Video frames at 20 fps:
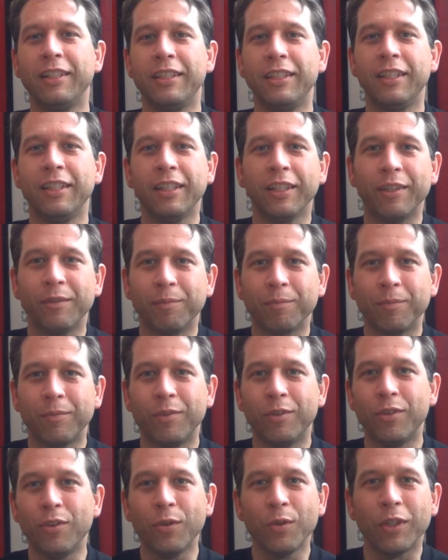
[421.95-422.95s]
"Kill it,
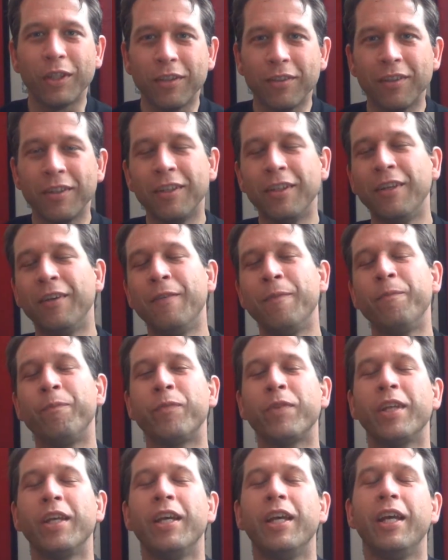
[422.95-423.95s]
do it."
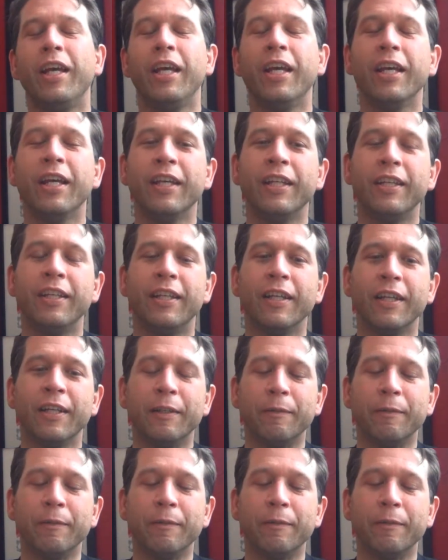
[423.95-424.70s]
And